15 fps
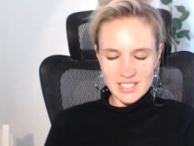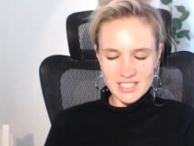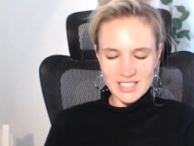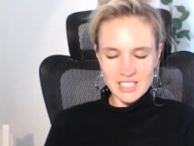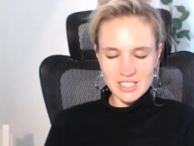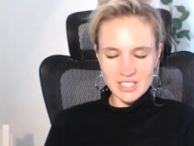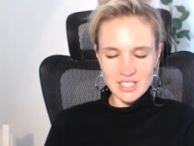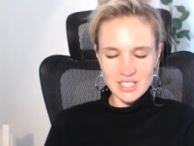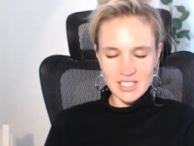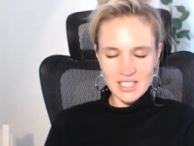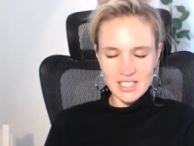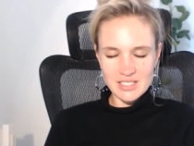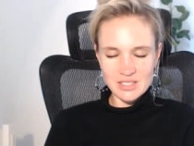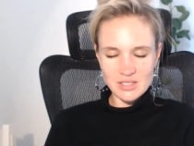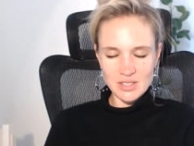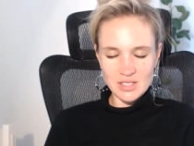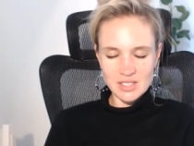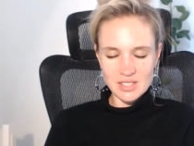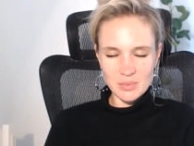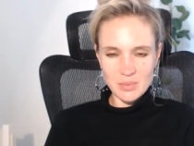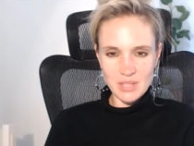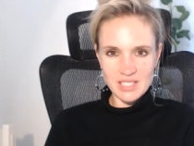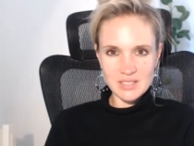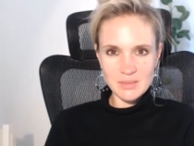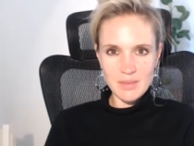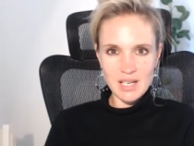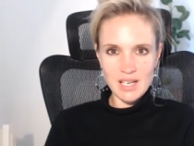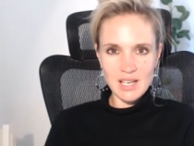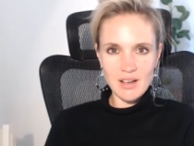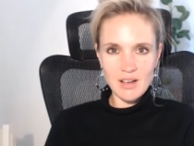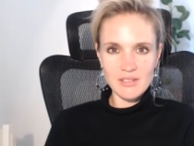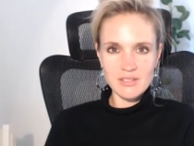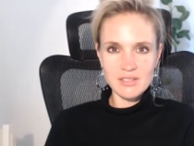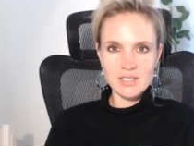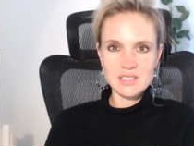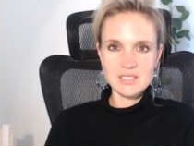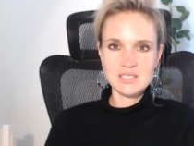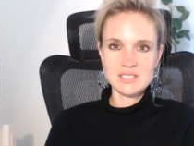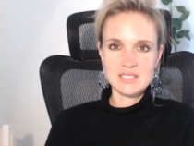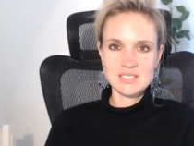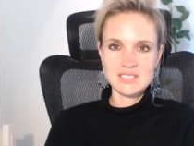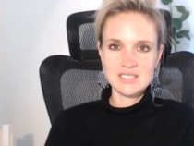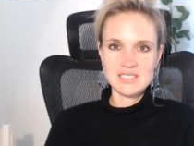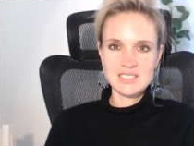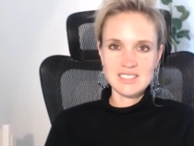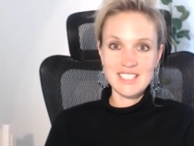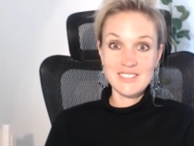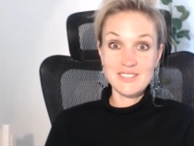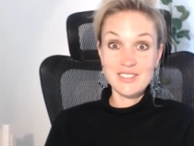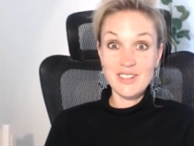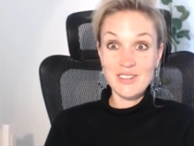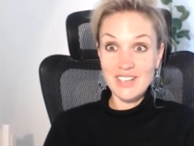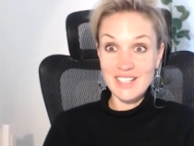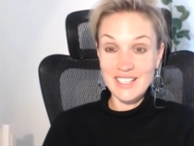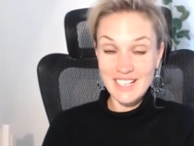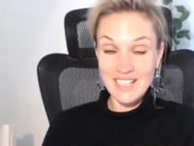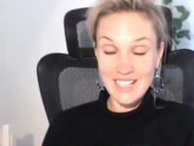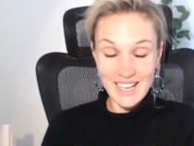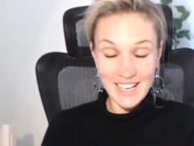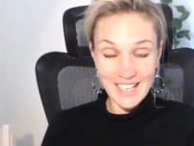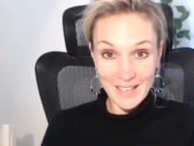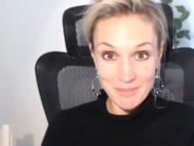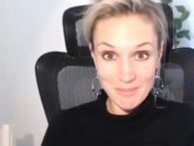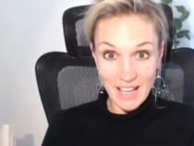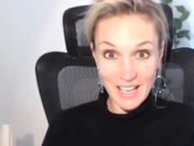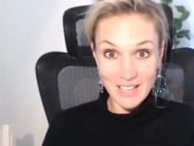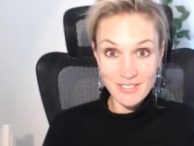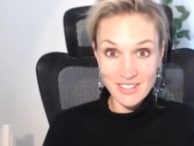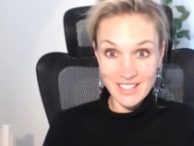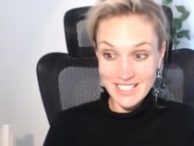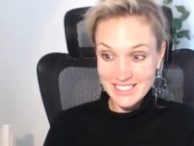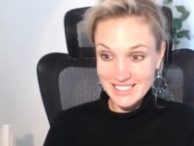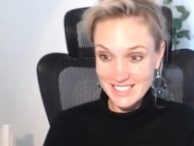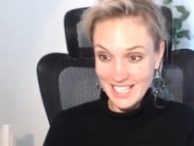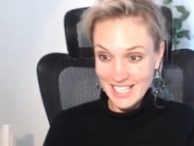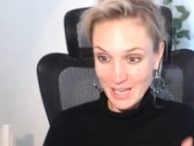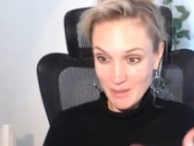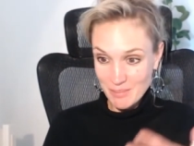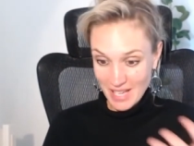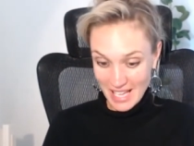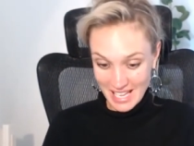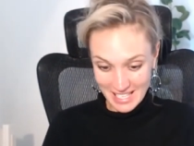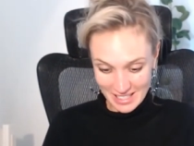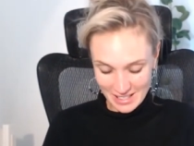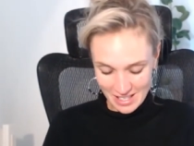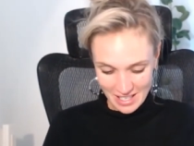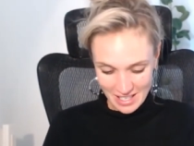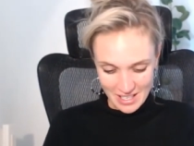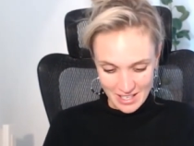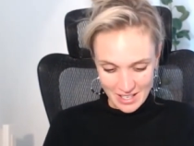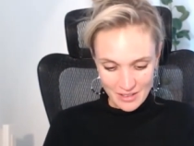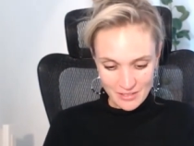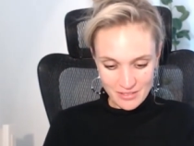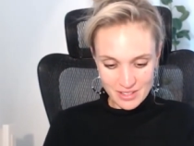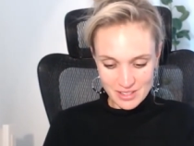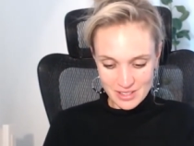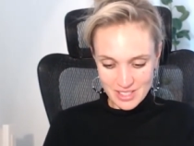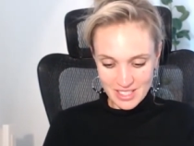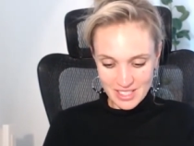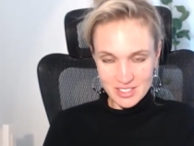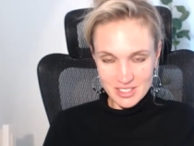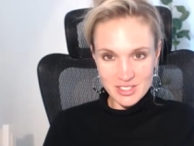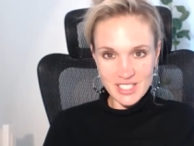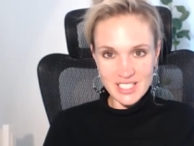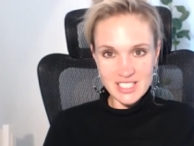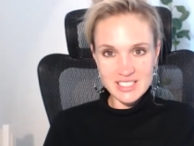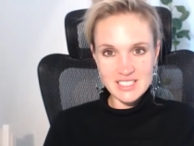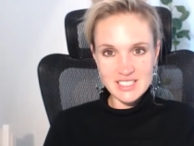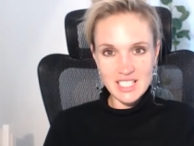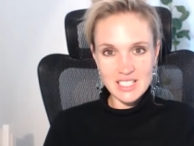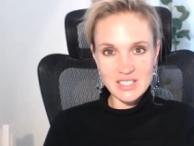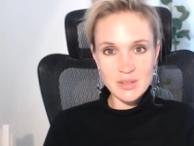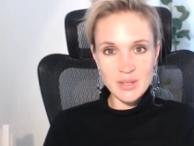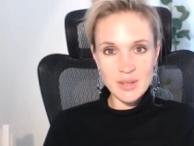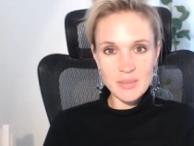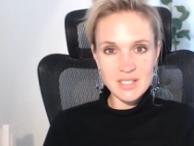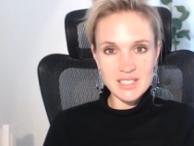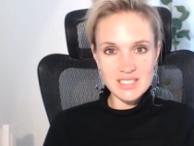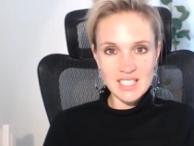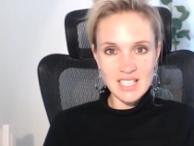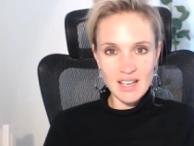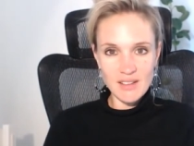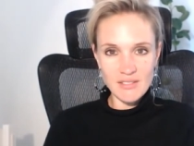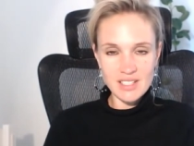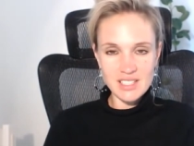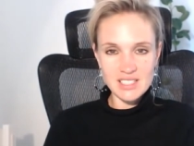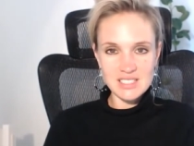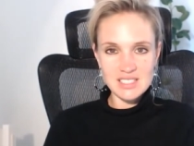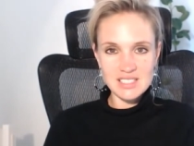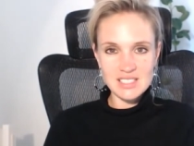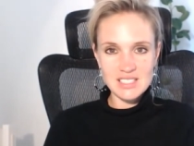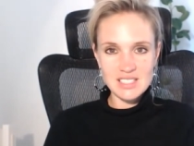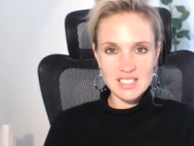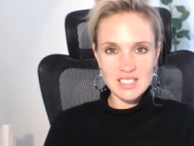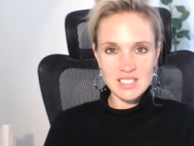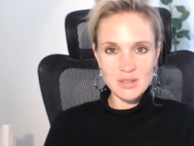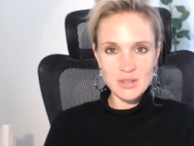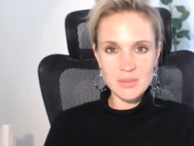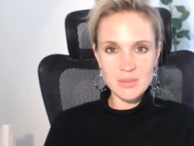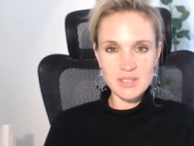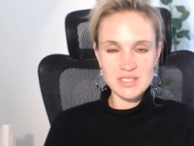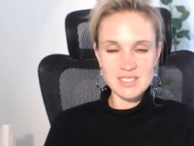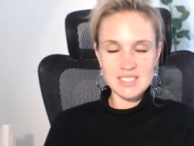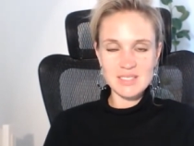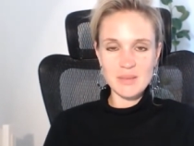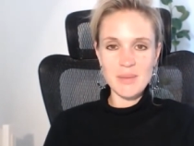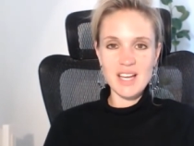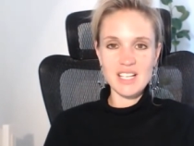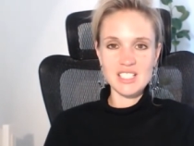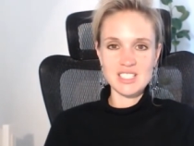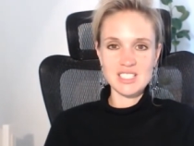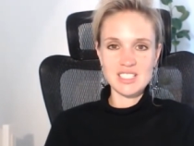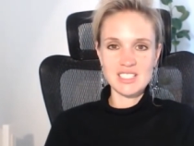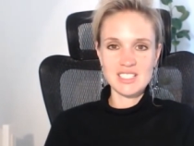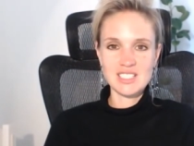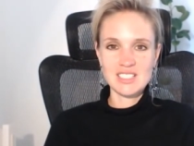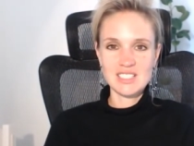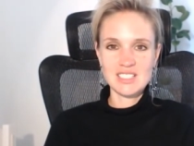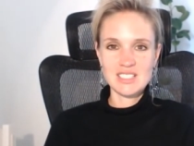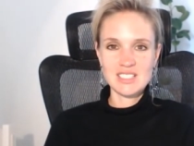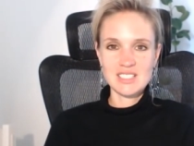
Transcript: fixation is to express my love. Even though I get paid for this, and I get paid for doing retreats, I do it because I love it. I do it because it's a passion.